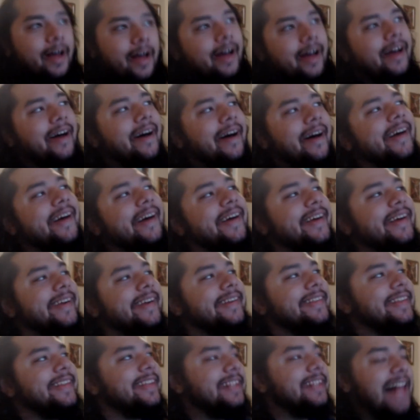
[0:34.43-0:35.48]
uh,
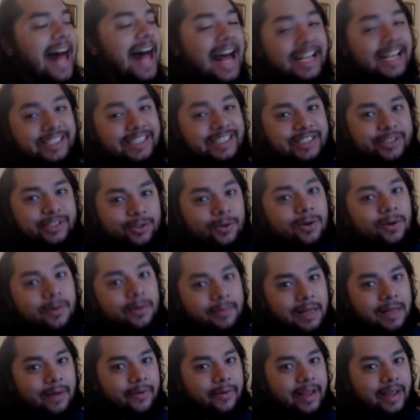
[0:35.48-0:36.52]
the last
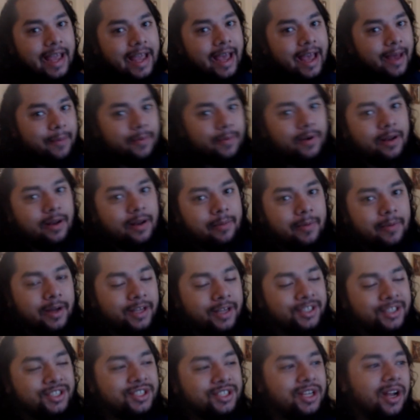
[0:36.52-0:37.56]
storm that we had pretty
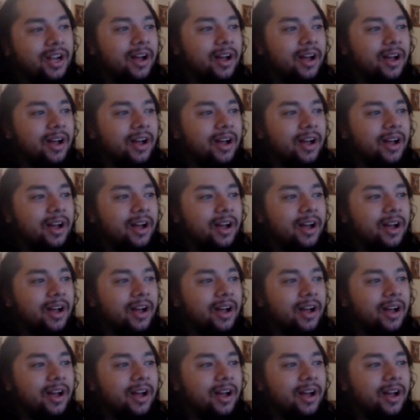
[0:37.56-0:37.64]
much,